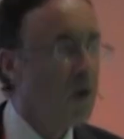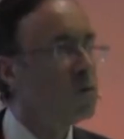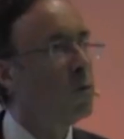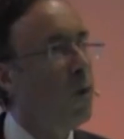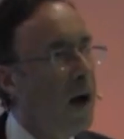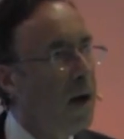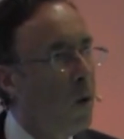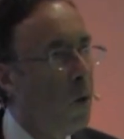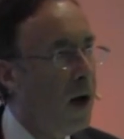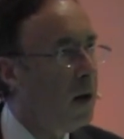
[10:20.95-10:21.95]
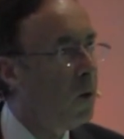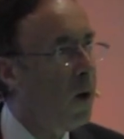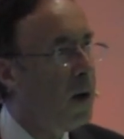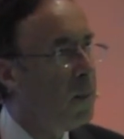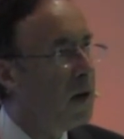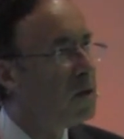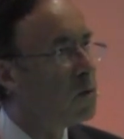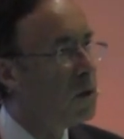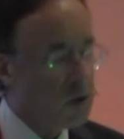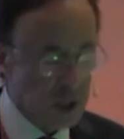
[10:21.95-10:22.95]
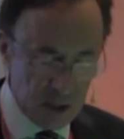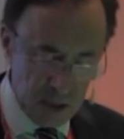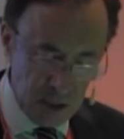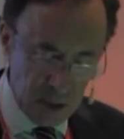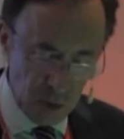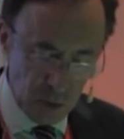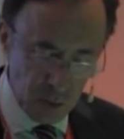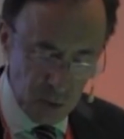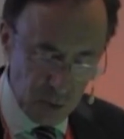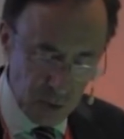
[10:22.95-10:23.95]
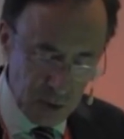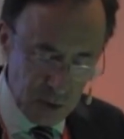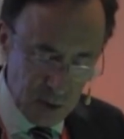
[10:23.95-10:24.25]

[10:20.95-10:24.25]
So why am I so interested in hemochromatosis?